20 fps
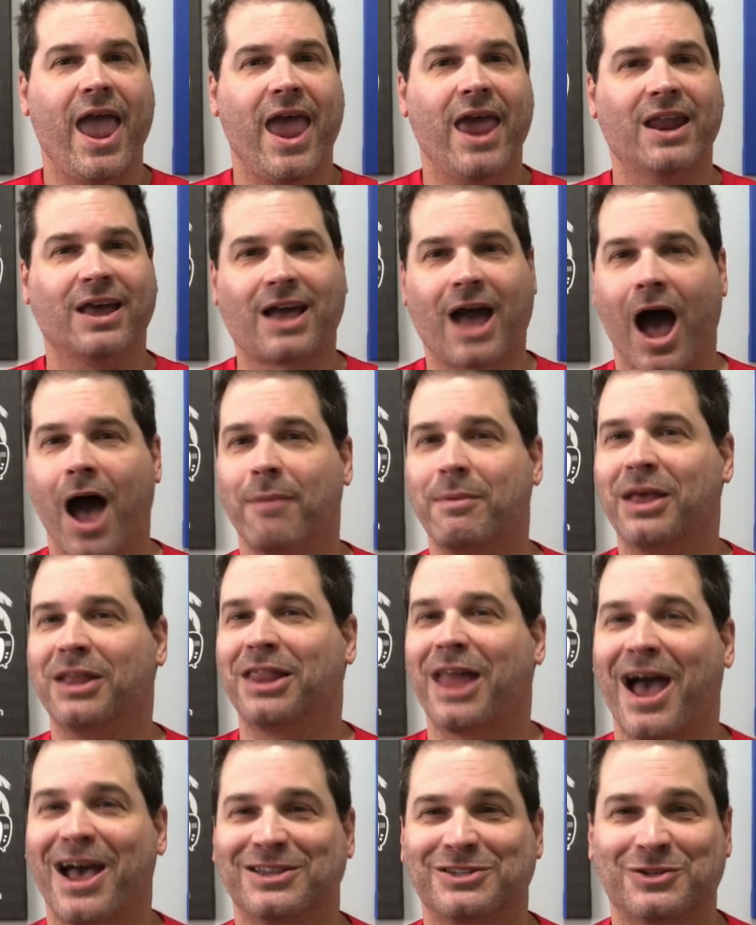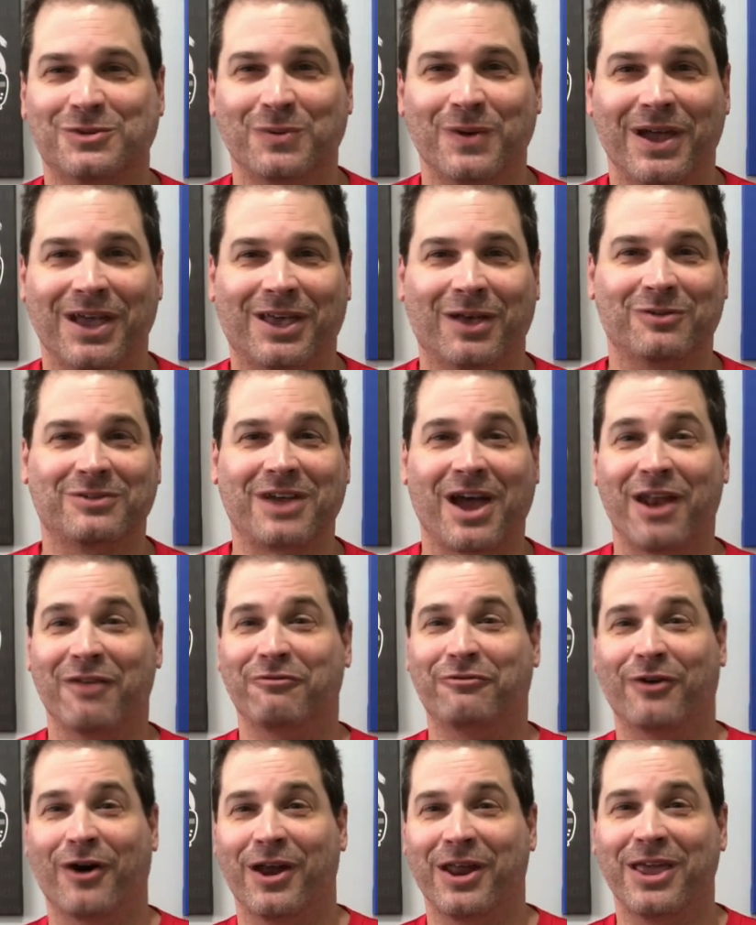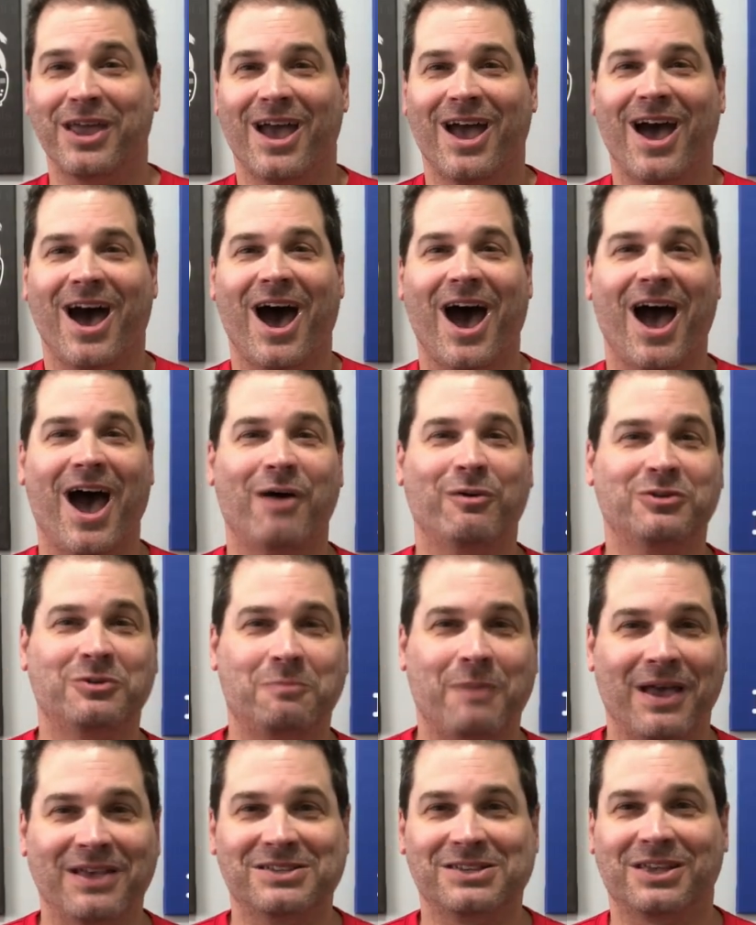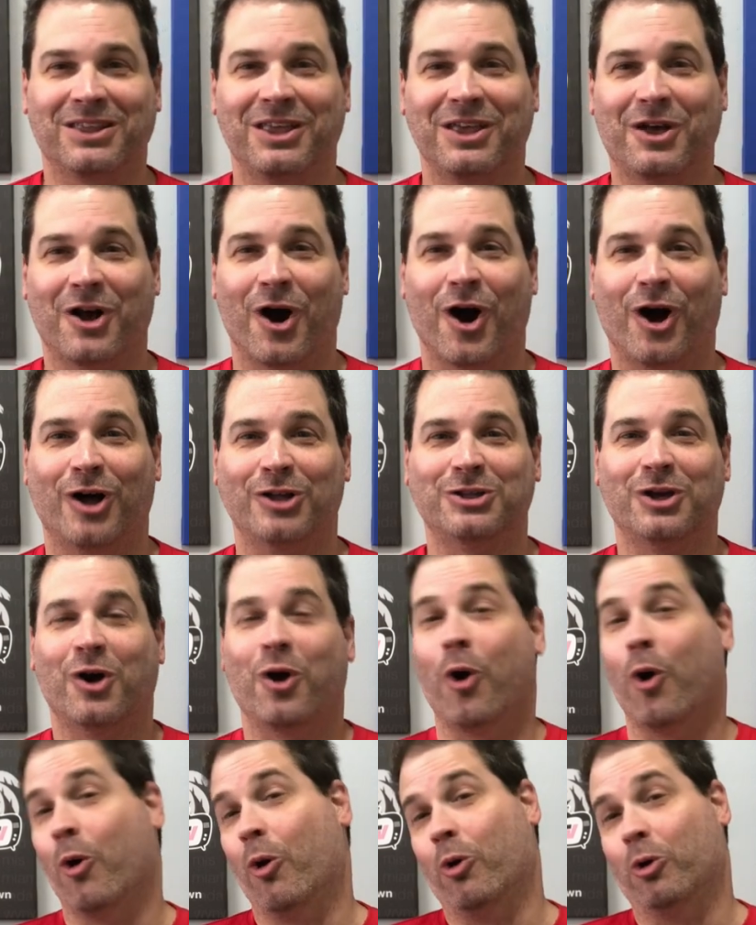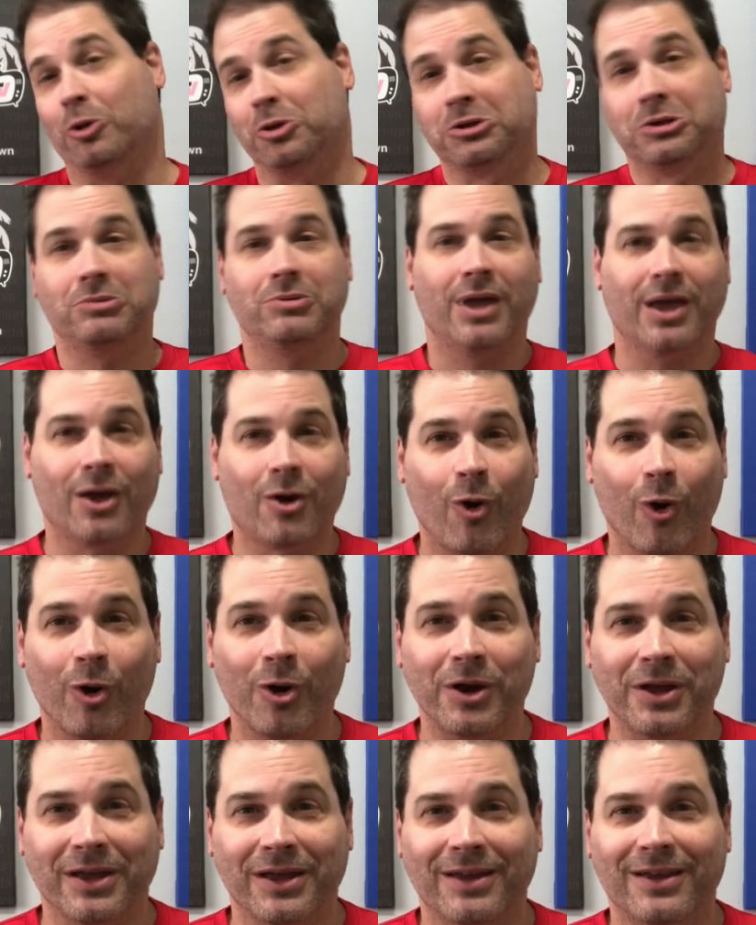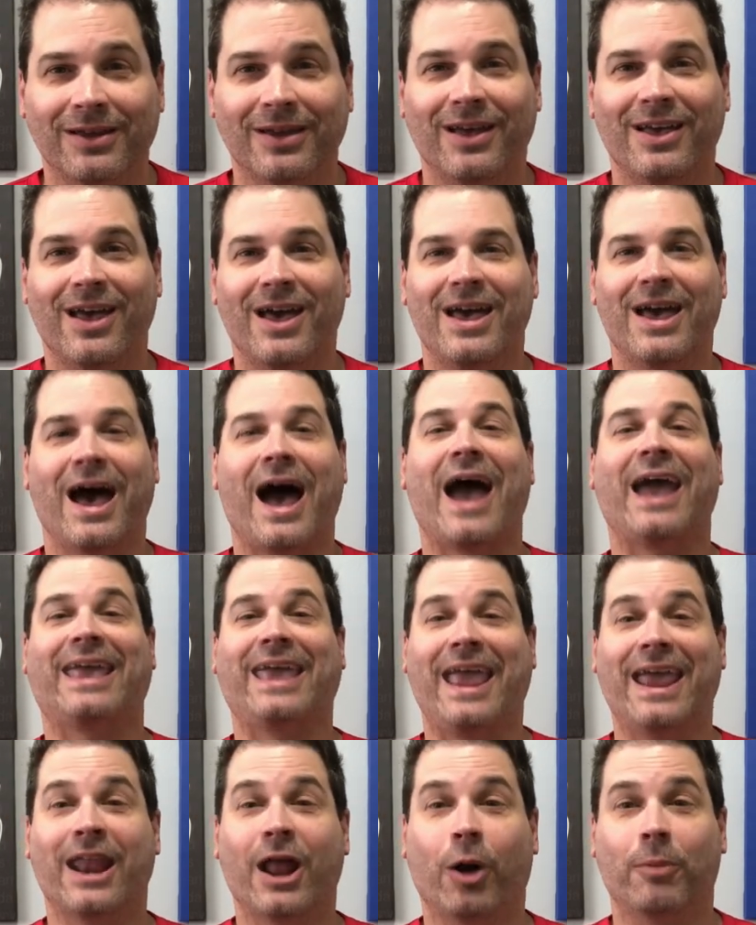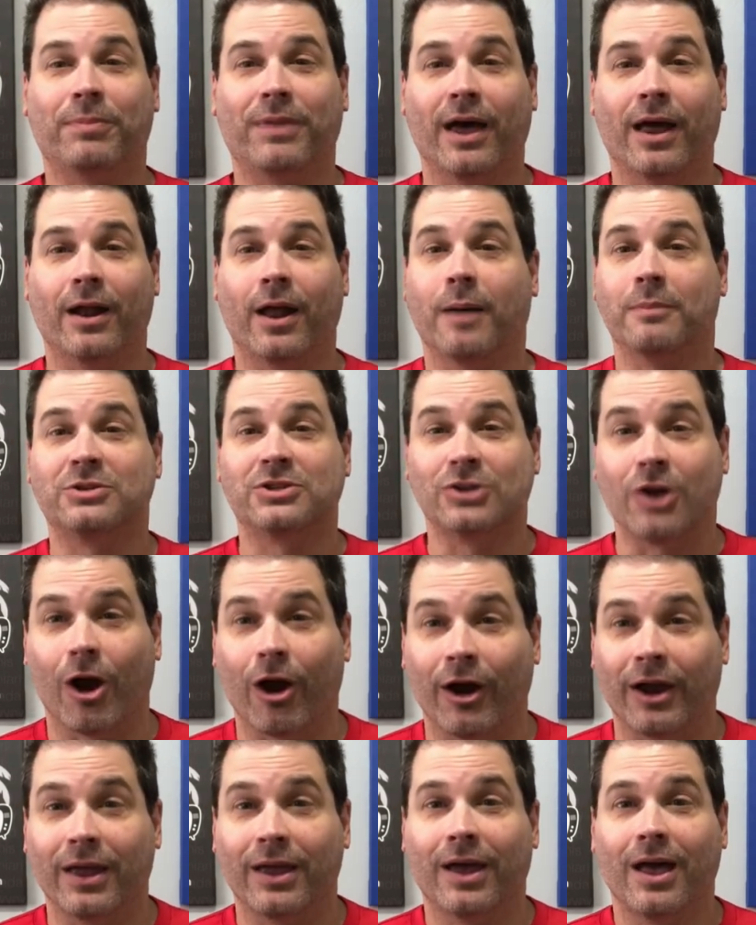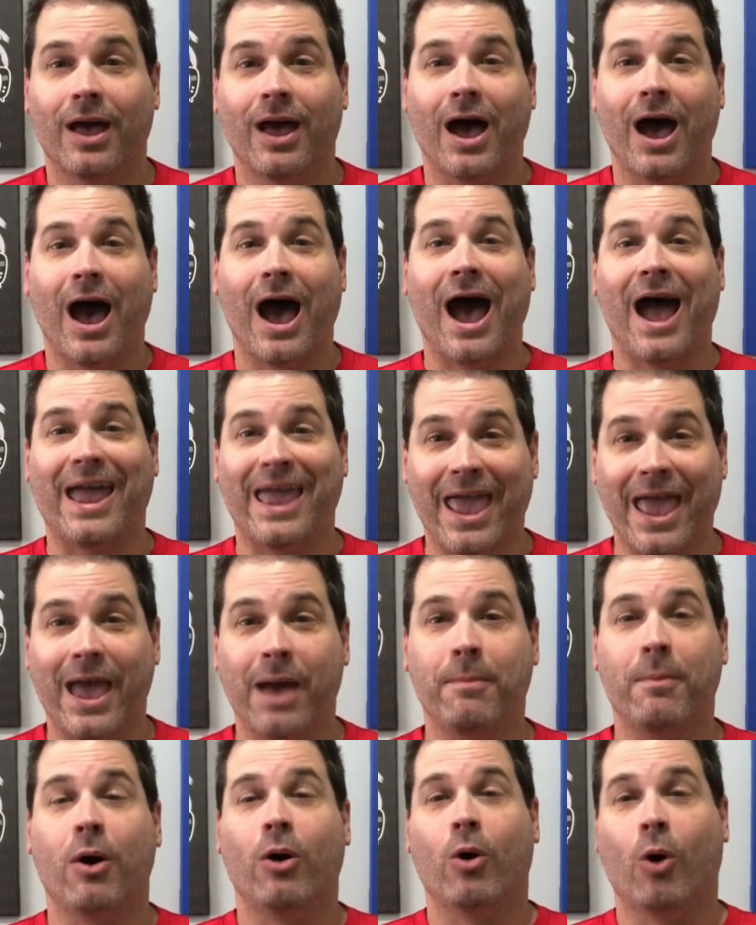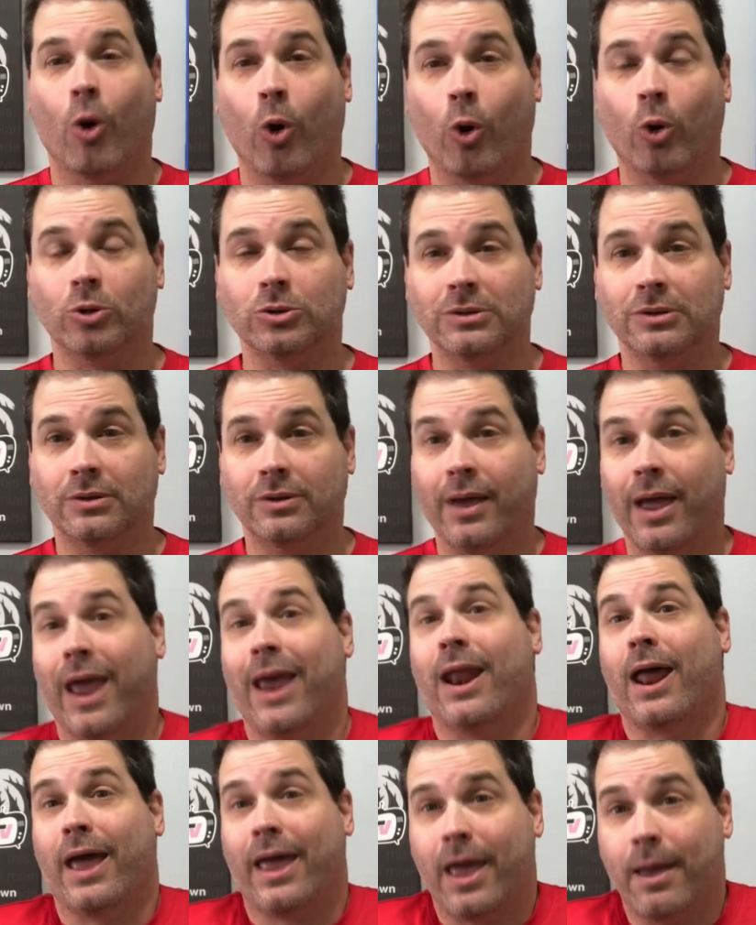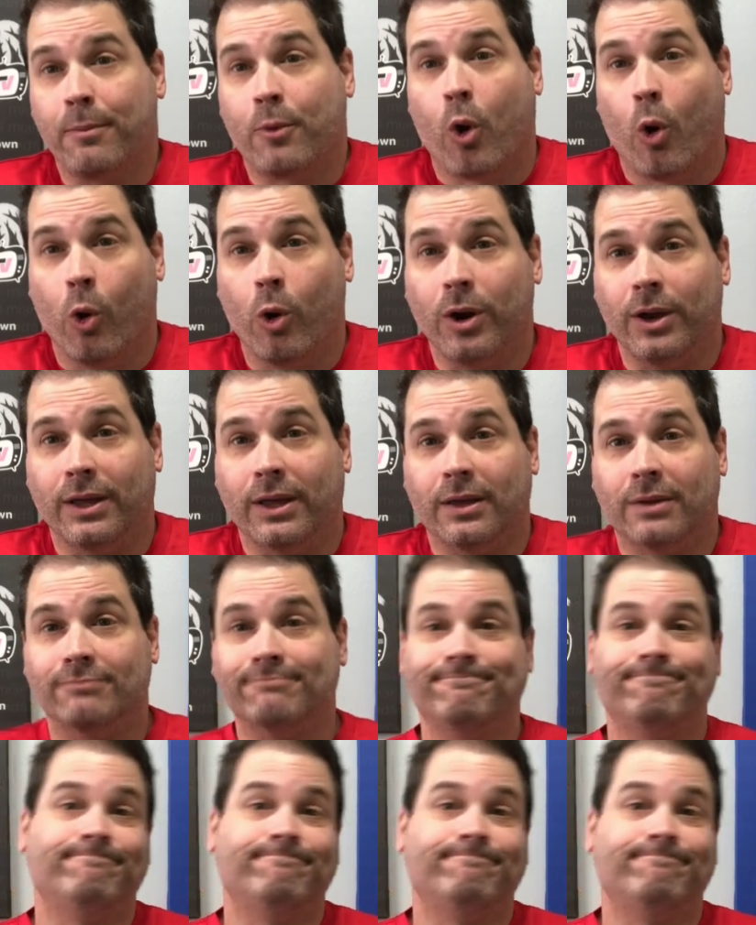In a comment last week, it was kind of funny. I was basically called old and corny. I can't help that. I'm sorry. I am old and I am corny.